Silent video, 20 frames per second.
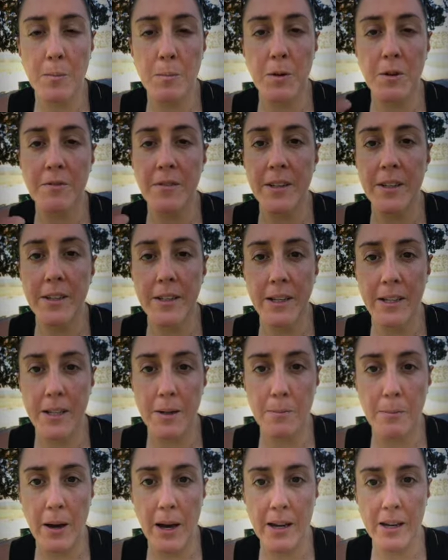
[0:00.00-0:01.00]
prevent any
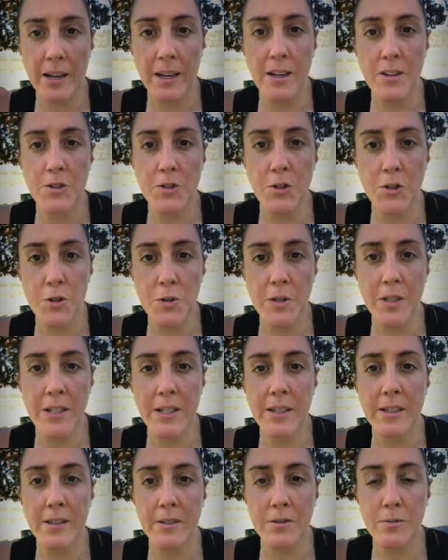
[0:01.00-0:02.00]
back
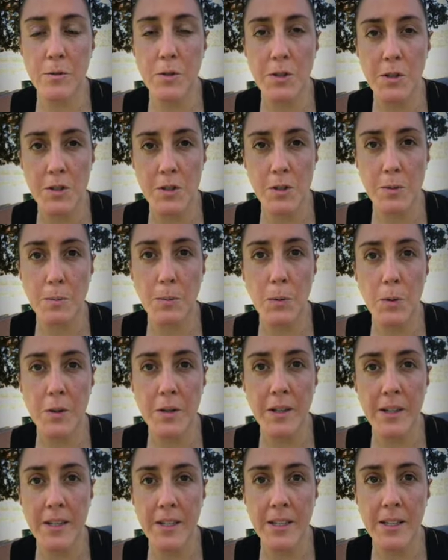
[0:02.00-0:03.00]
injury and really
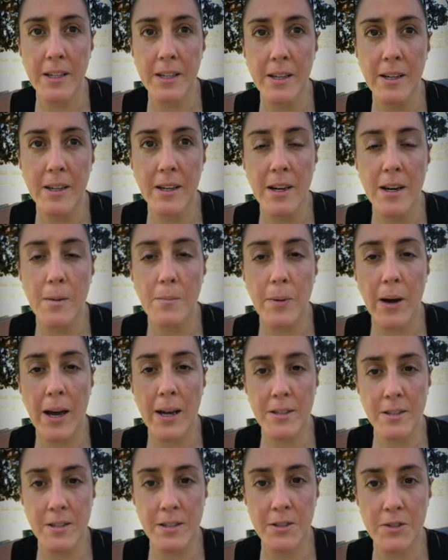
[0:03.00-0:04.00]
support any
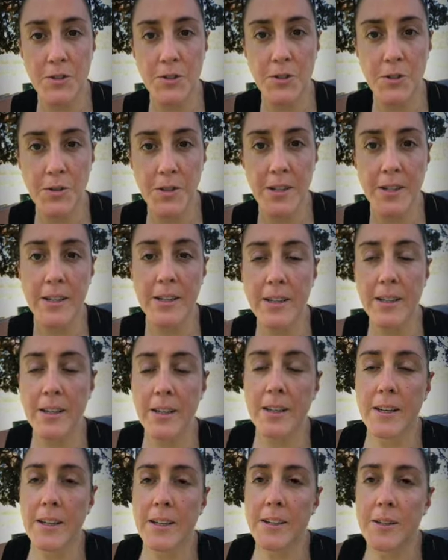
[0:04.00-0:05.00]
past injury
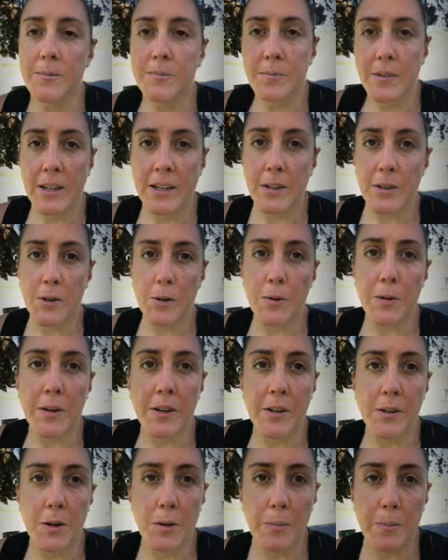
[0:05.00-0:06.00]
in
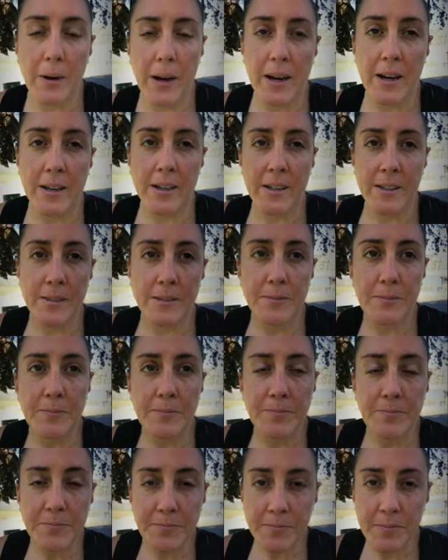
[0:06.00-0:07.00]
your back. And
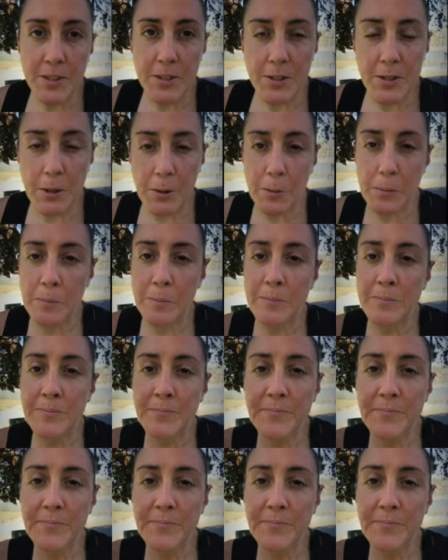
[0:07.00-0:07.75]
so